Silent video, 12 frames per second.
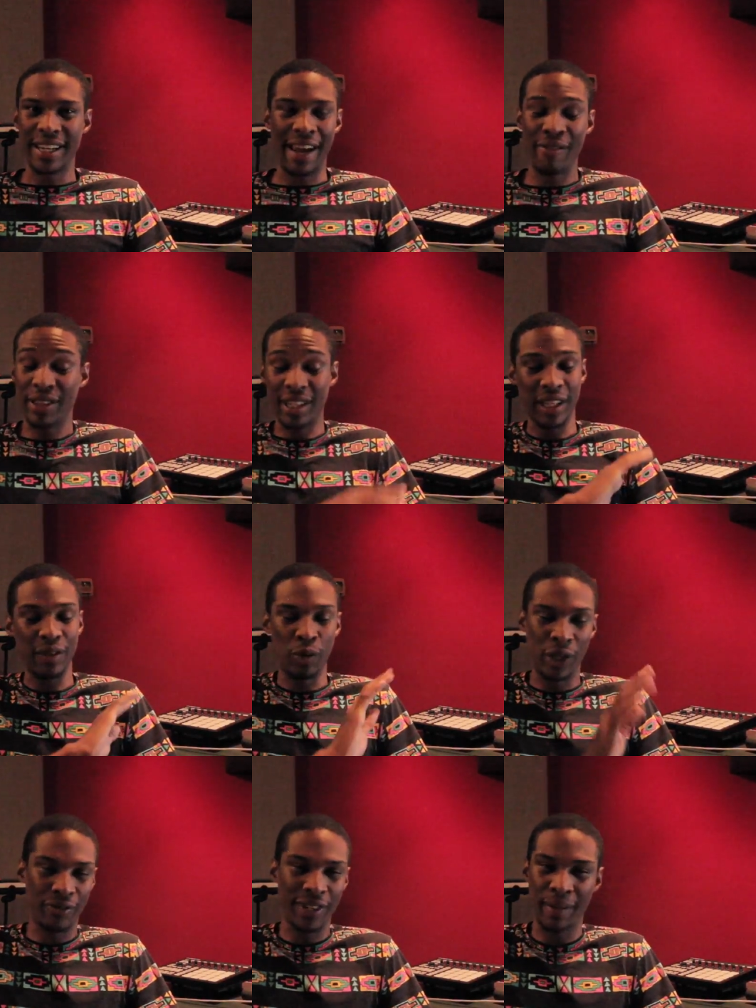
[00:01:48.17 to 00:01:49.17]
everything you
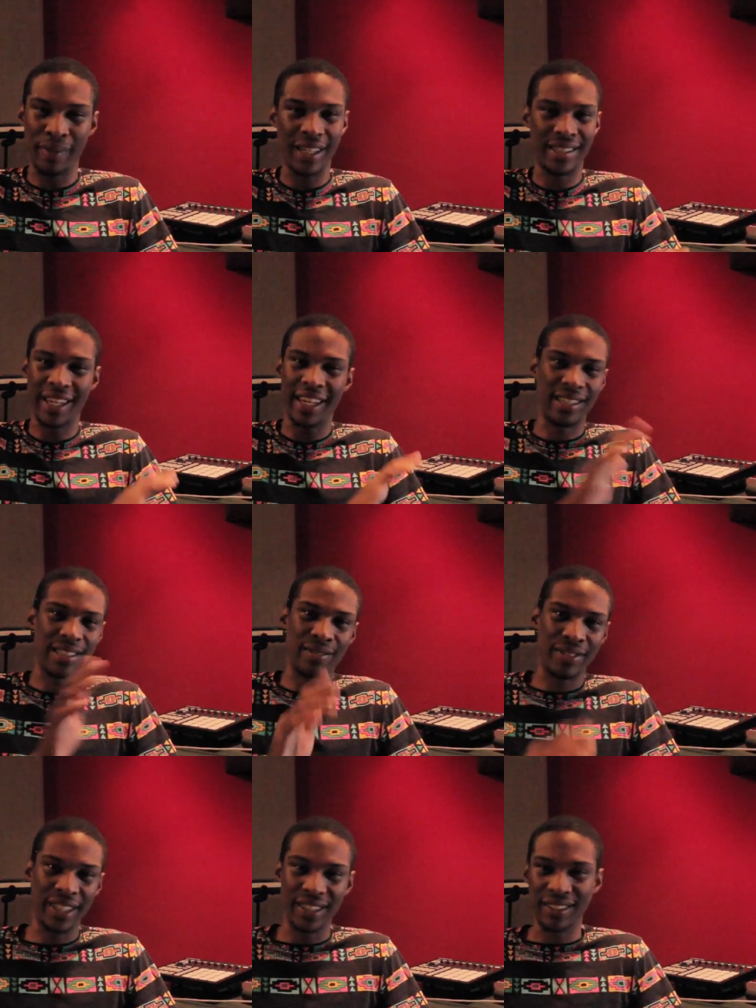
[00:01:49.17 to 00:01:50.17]
want to find me is Hey It's
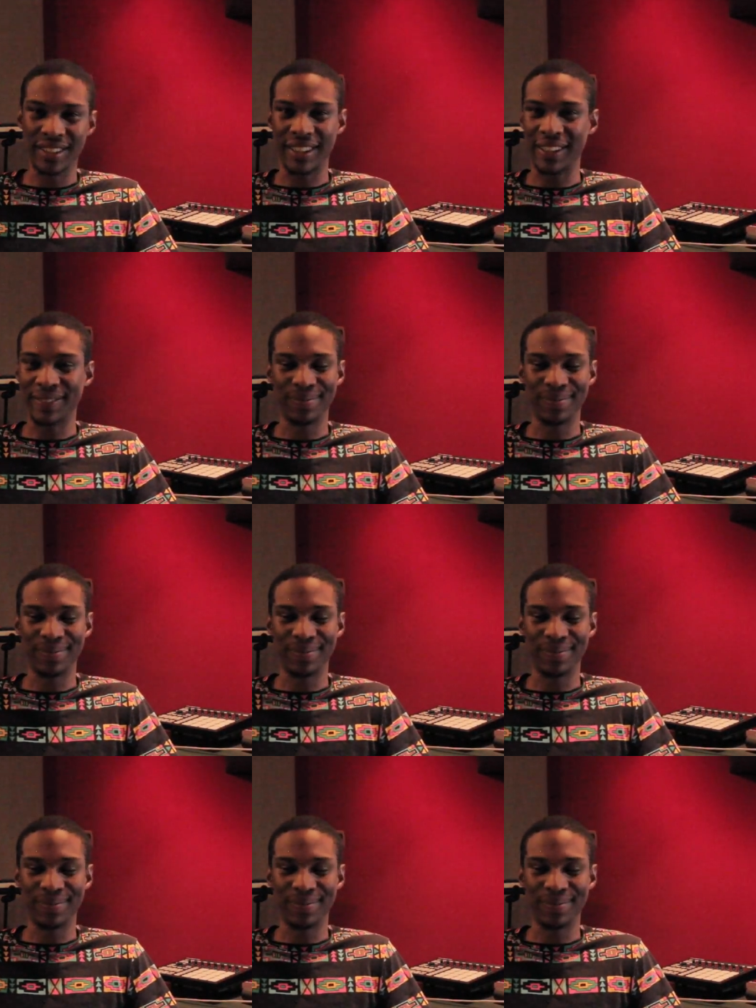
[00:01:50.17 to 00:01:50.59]
Lavelle. So.